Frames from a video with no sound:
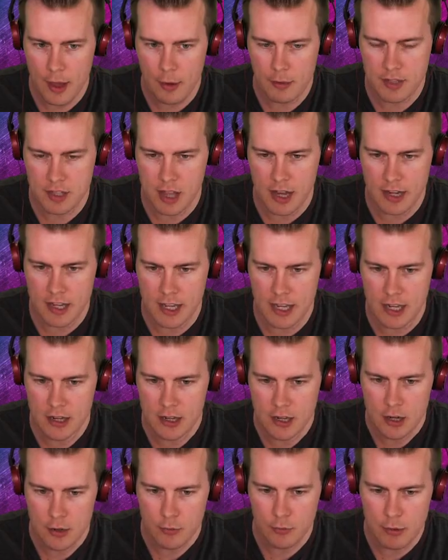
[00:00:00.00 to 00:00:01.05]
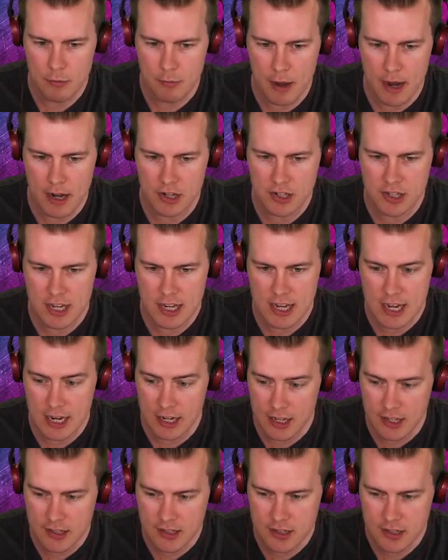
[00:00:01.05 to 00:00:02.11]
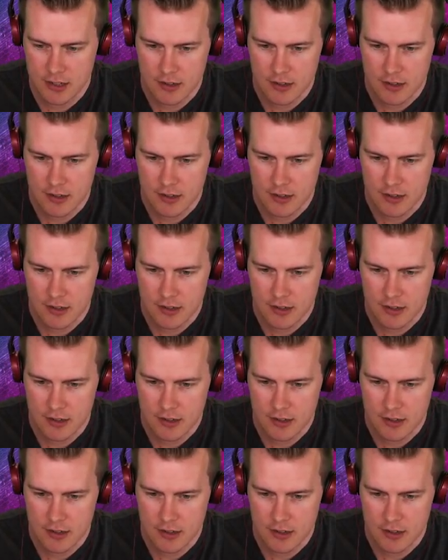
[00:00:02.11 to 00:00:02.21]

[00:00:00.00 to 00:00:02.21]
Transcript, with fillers: That was lucky. We managed to hit it.